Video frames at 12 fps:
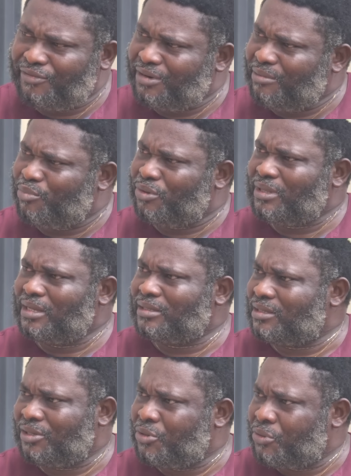very
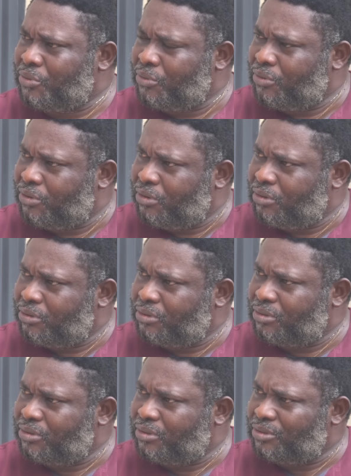important, you know.
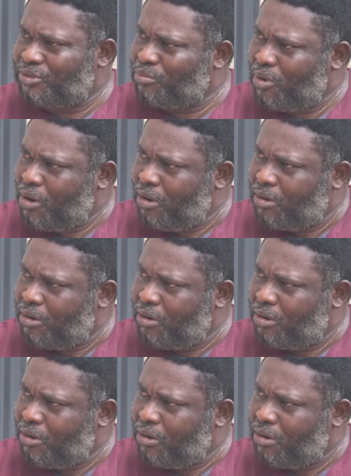Chobo,